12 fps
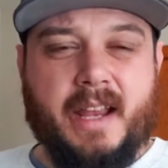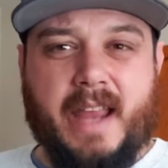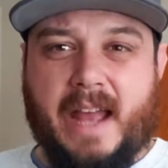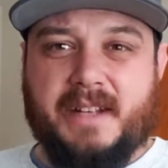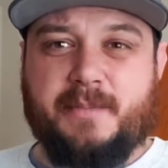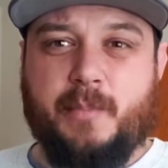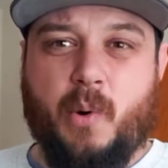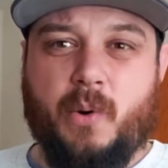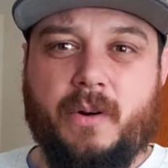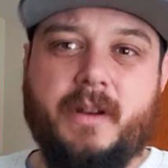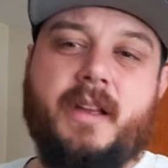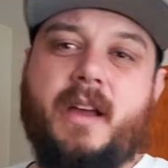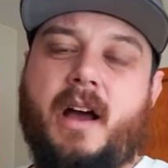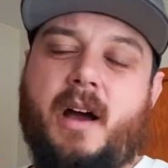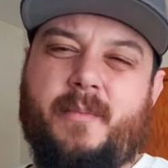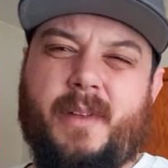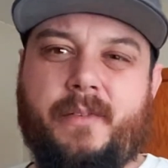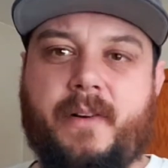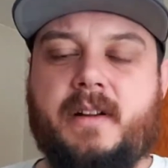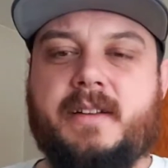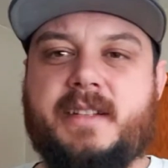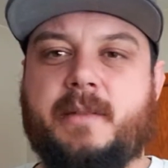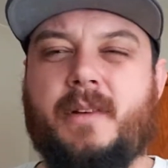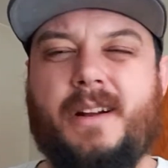catch board. They're fairly
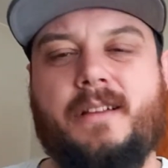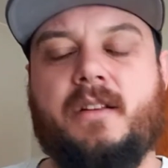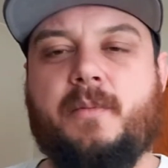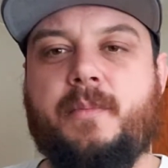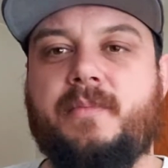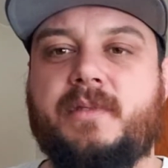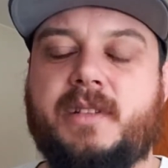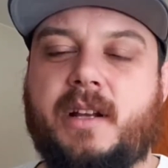similar. A little,